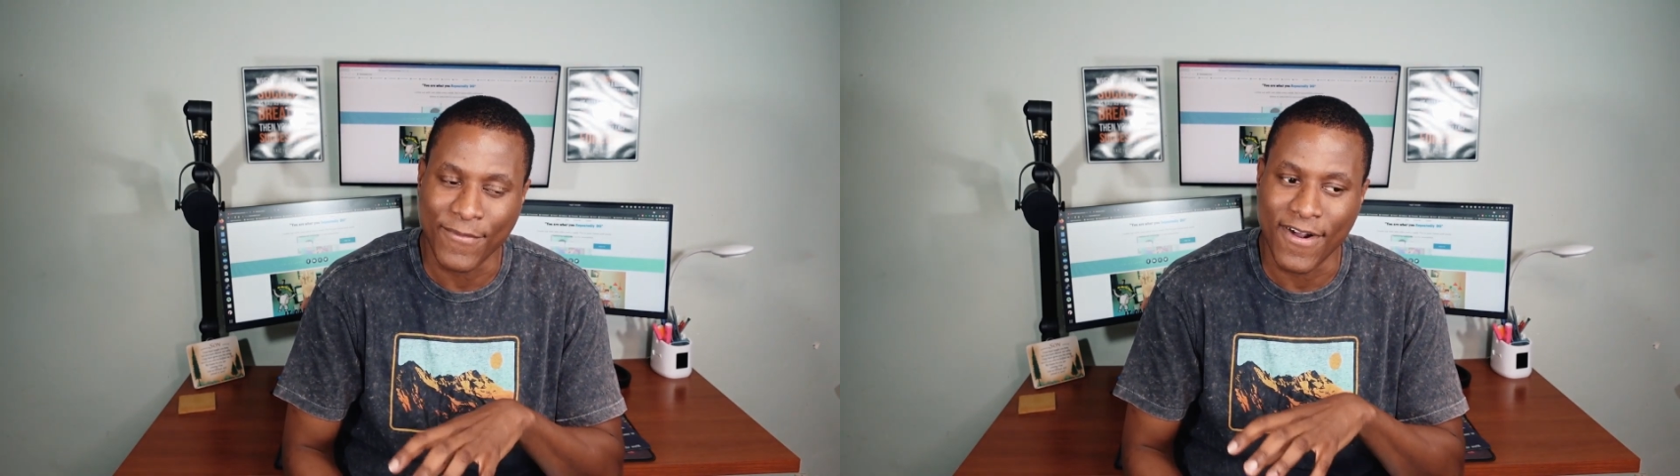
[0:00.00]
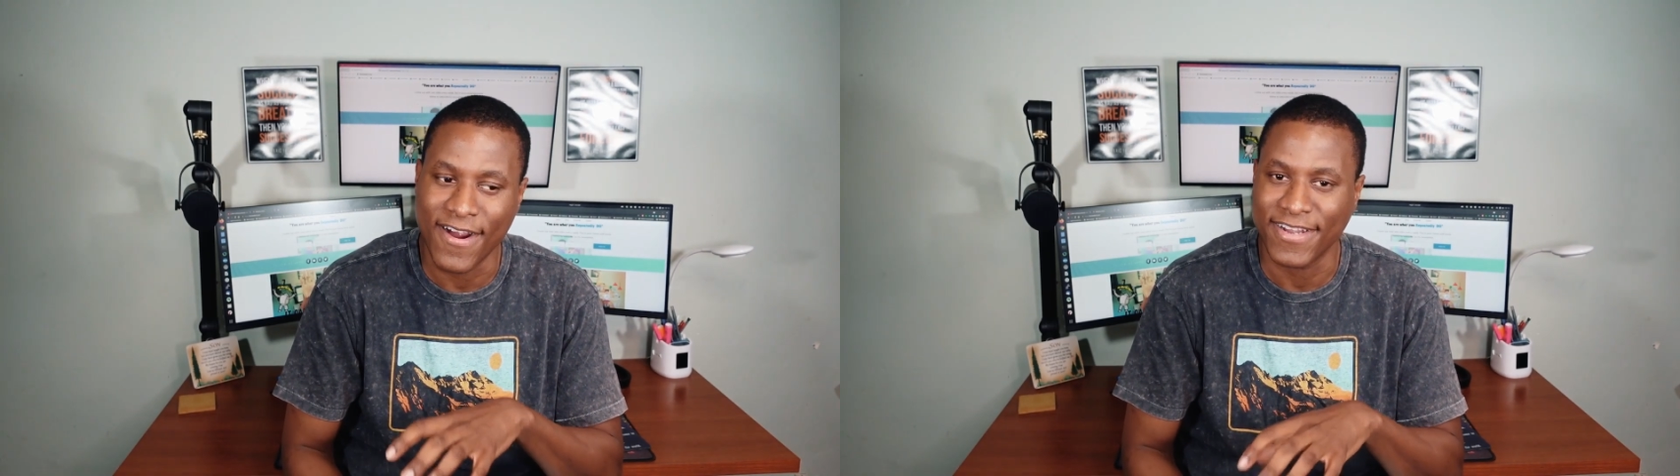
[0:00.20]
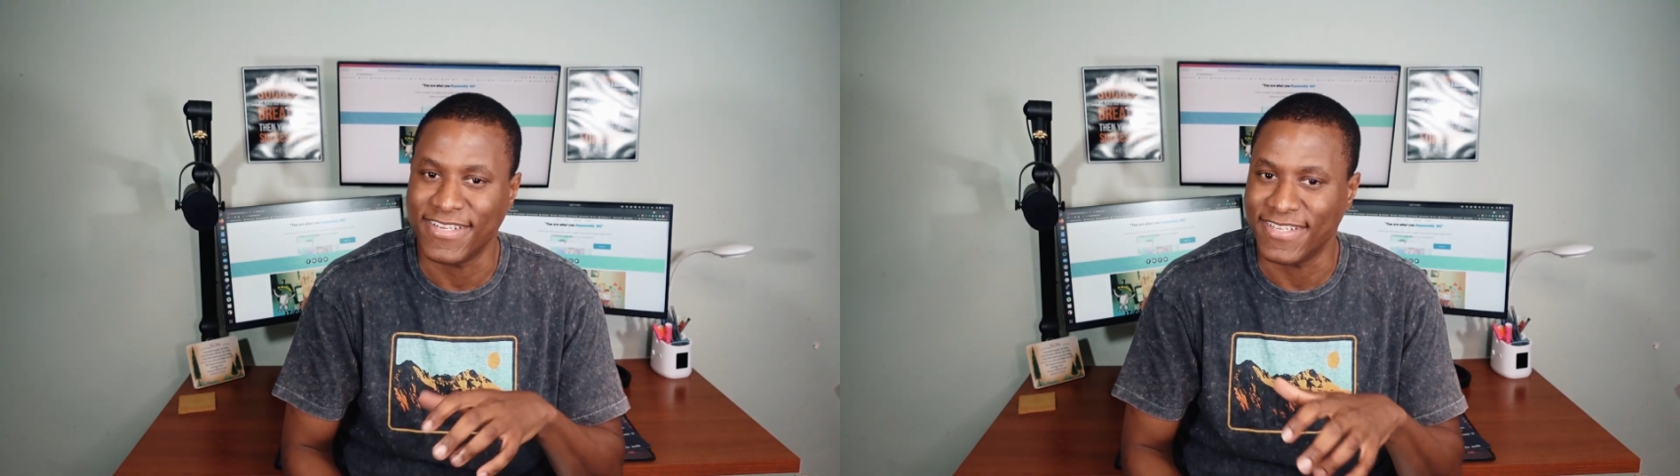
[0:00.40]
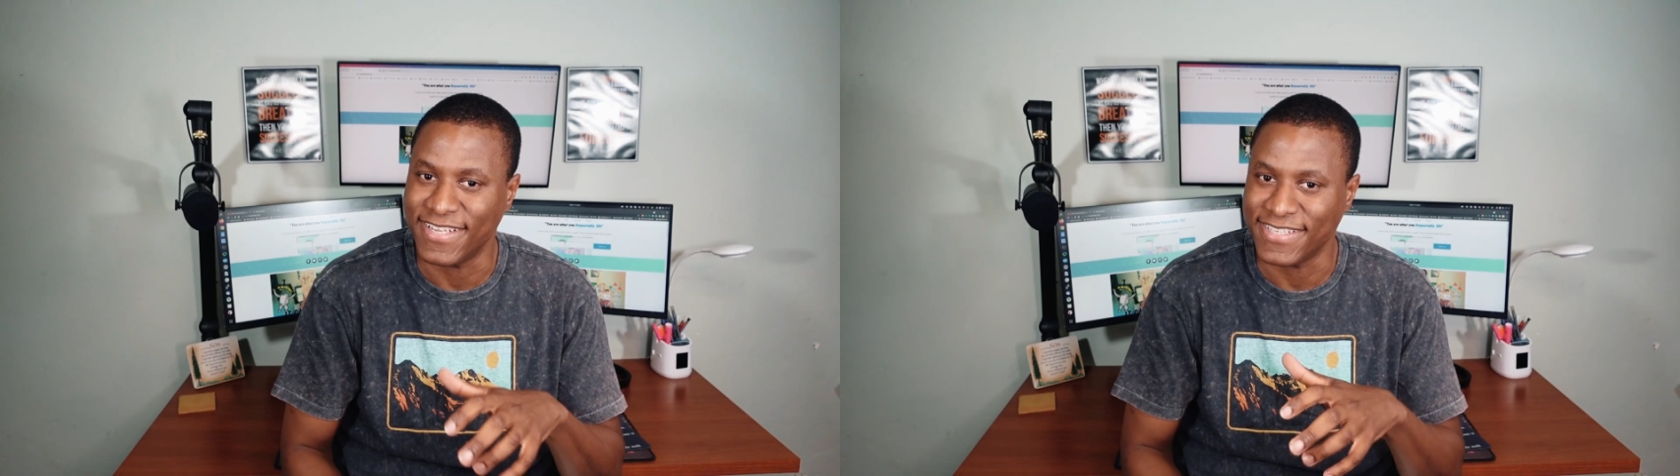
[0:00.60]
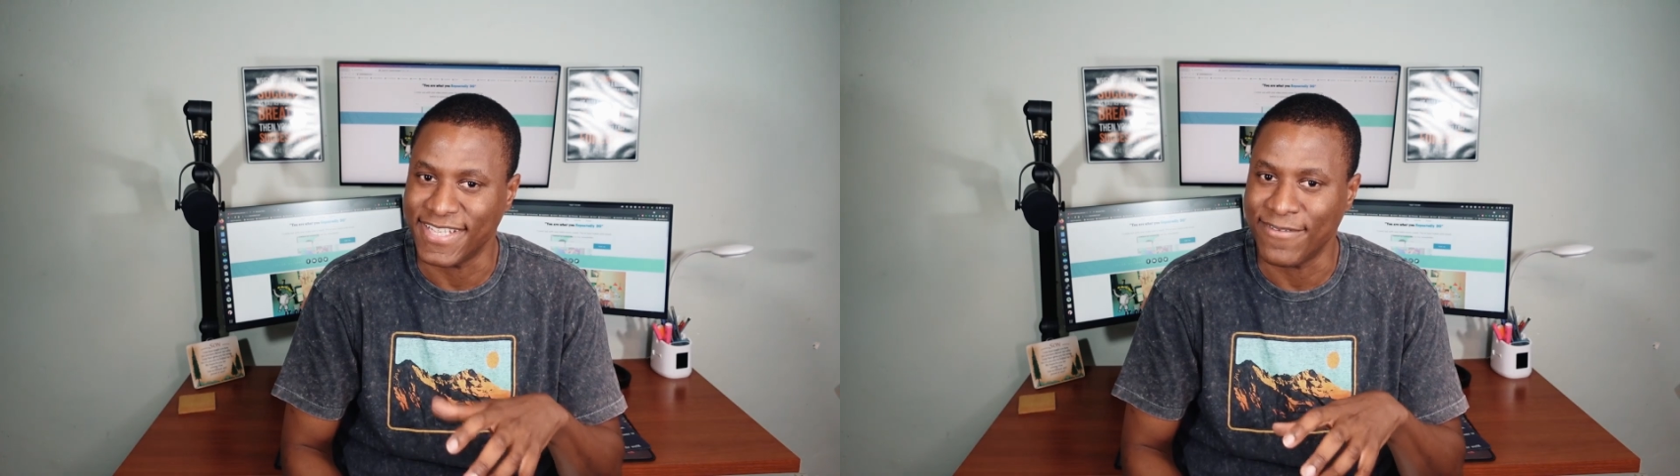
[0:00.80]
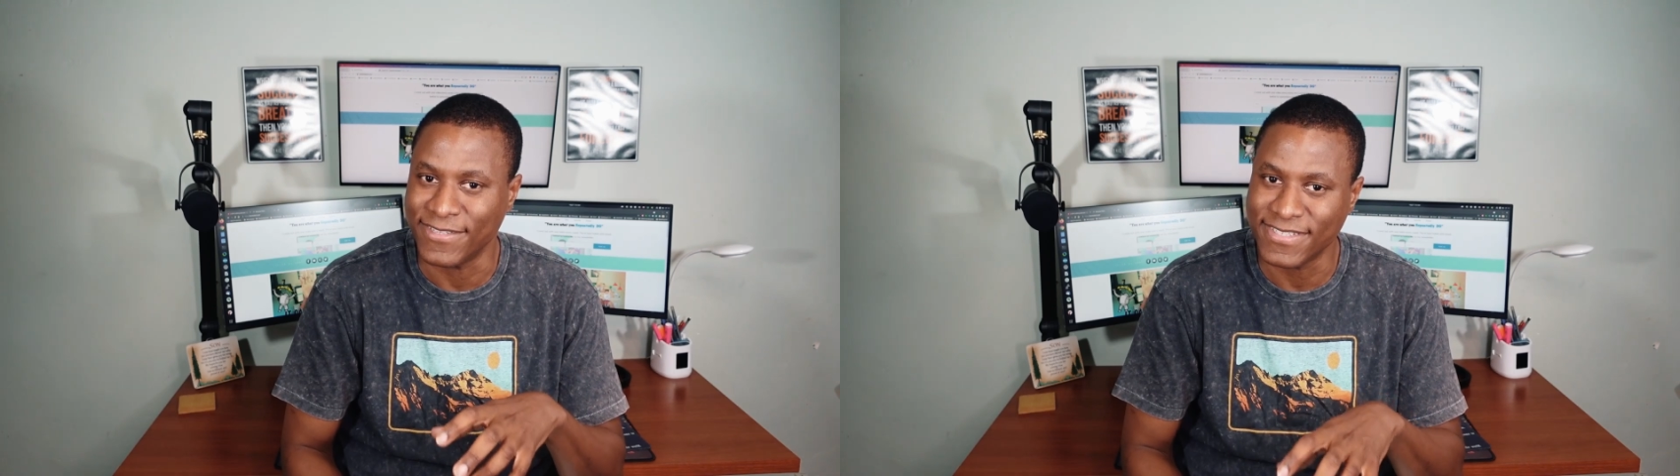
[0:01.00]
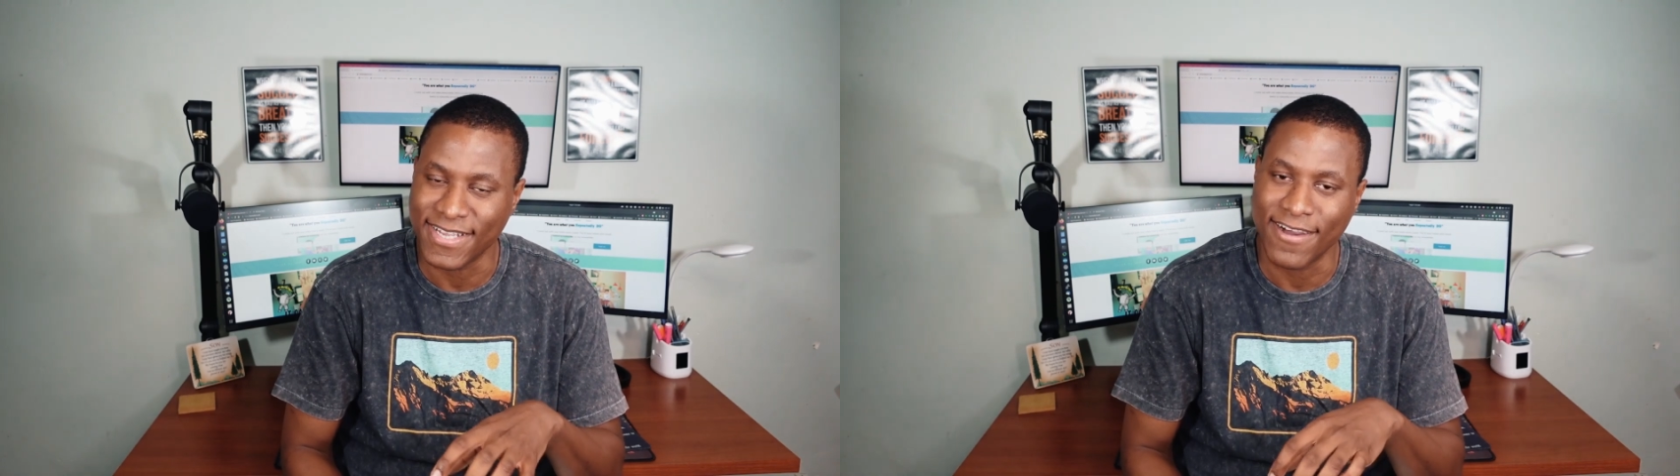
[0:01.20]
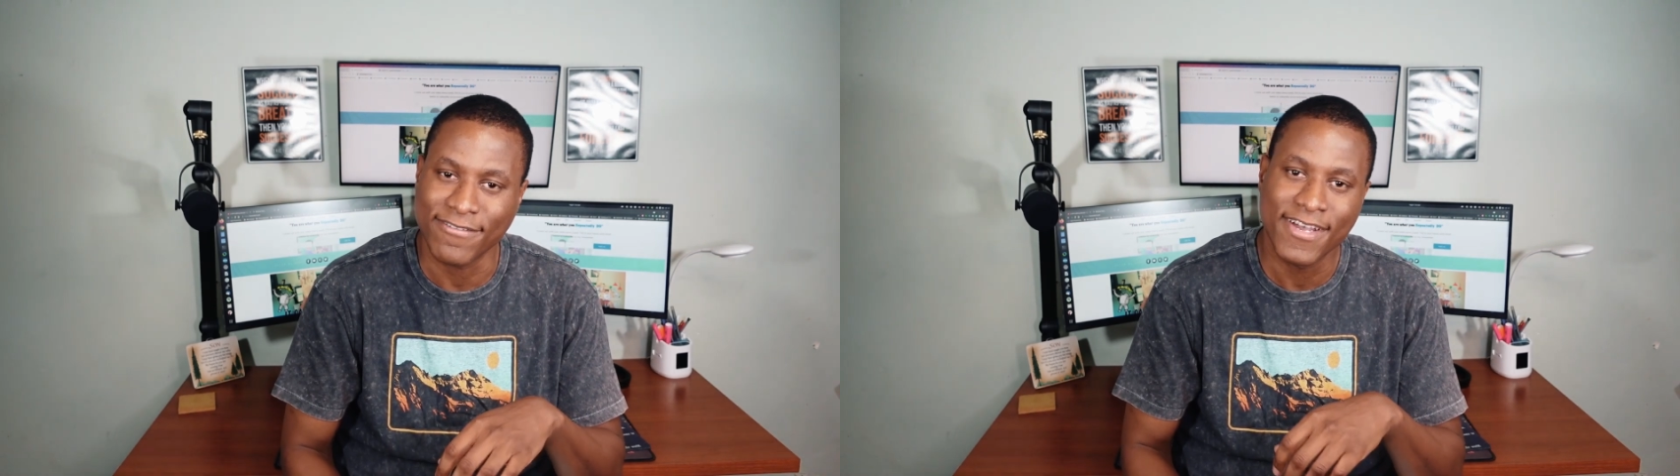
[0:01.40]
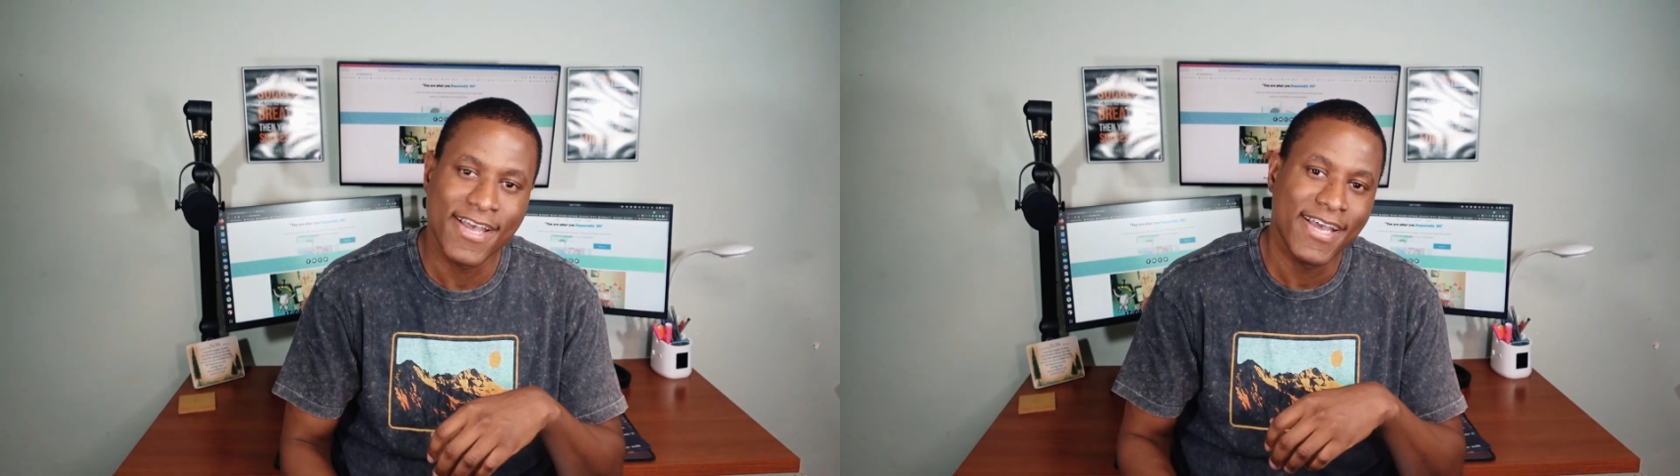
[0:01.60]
more harder than the exam itself.